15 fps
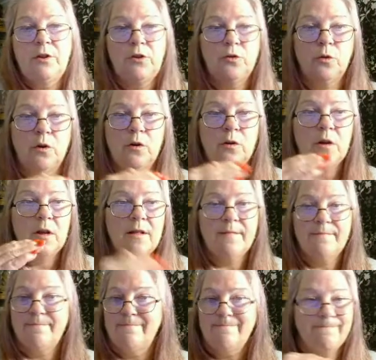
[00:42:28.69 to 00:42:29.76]
but they're
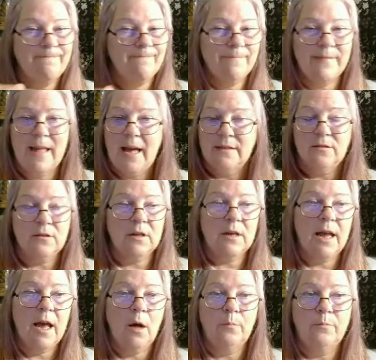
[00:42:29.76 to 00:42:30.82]
telling you that all you have to
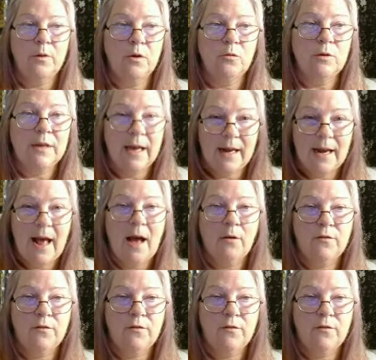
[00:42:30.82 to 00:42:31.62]
do is open the door.